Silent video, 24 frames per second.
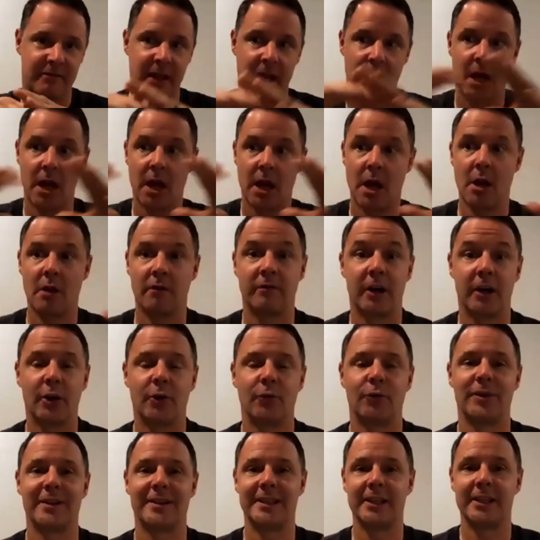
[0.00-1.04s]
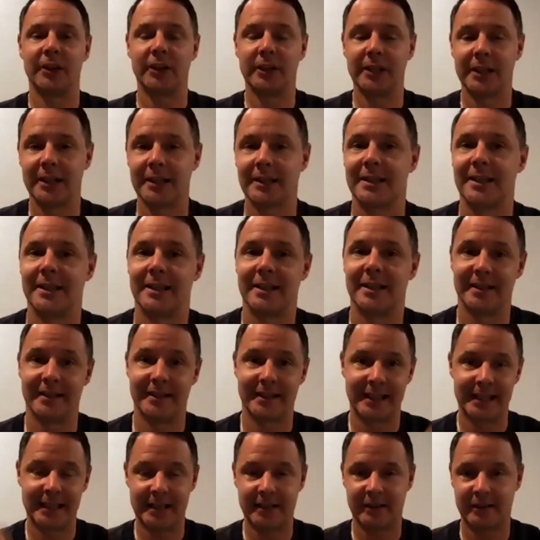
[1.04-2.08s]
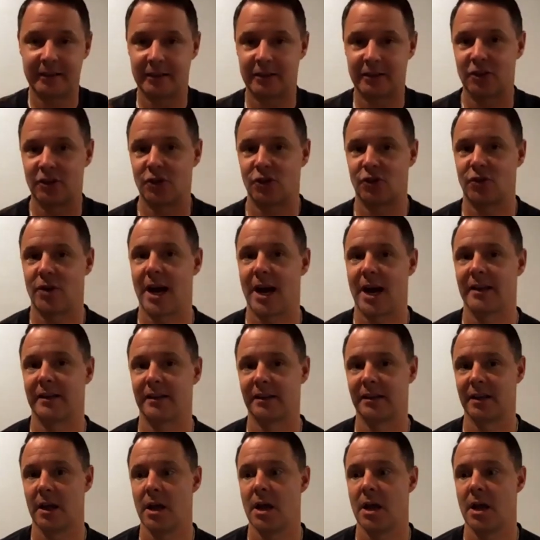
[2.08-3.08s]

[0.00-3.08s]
and very resilient to disease and to stress